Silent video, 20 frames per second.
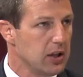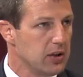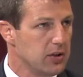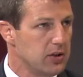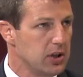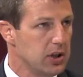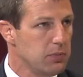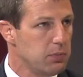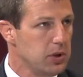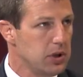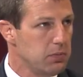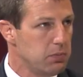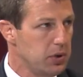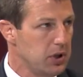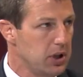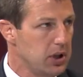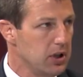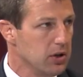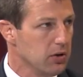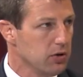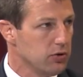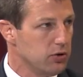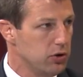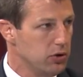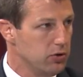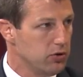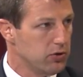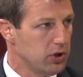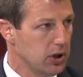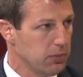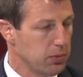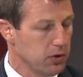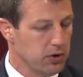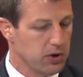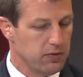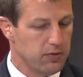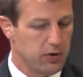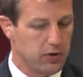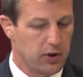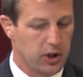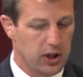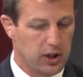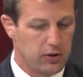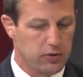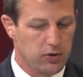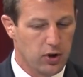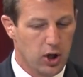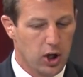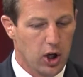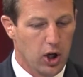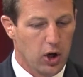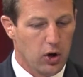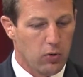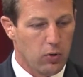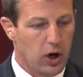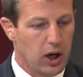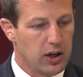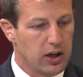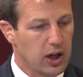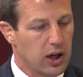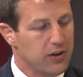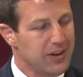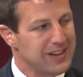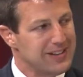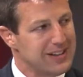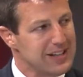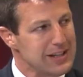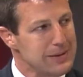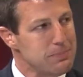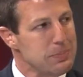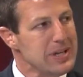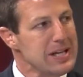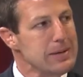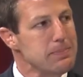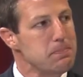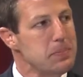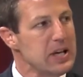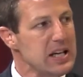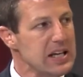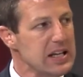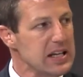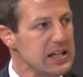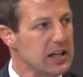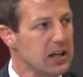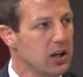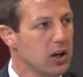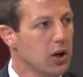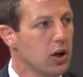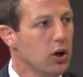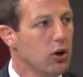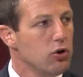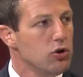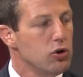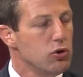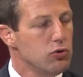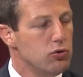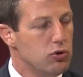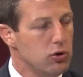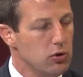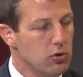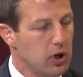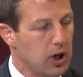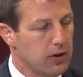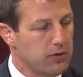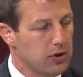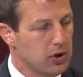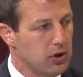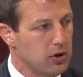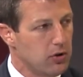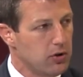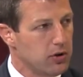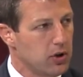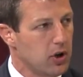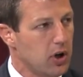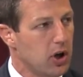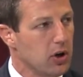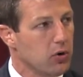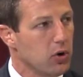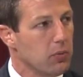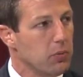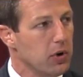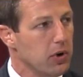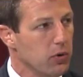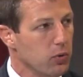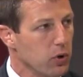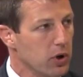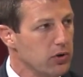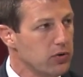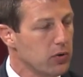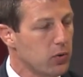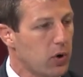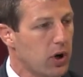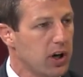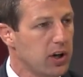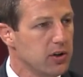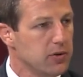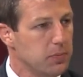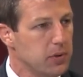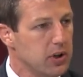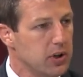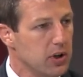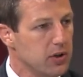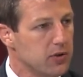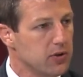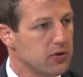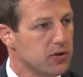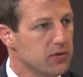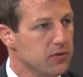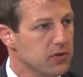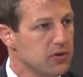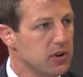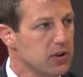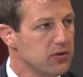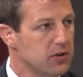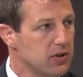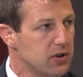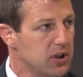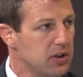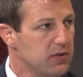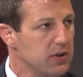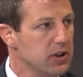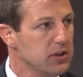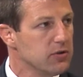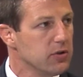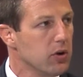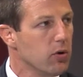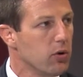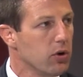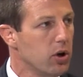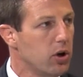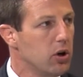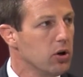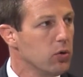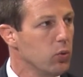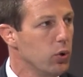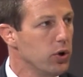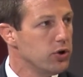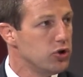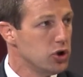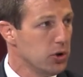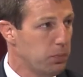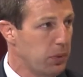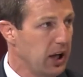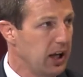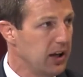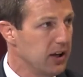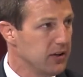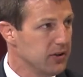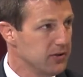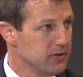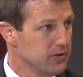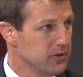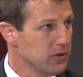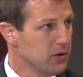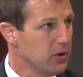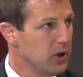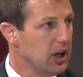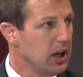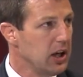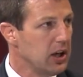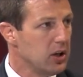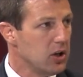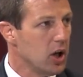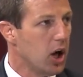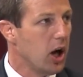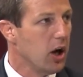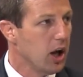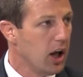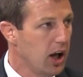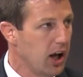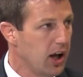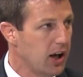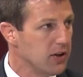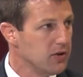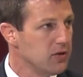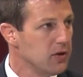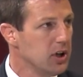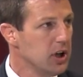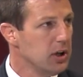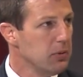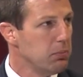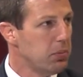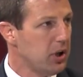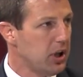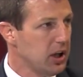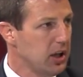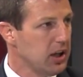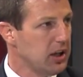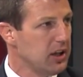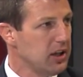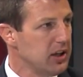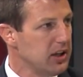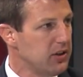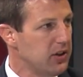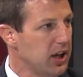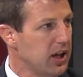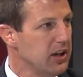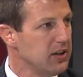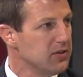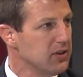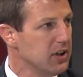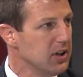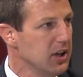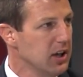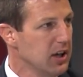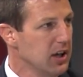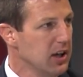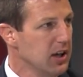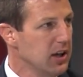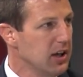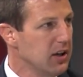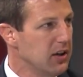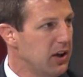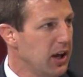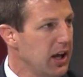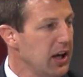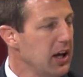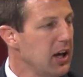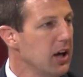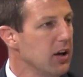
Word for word: and TPP are two separate different right. things. Right now, the TPP you do have to go into a locker room, and the reason why is because of some sensitivities going on with Japan, mm -hmm. not us. Politically, things that they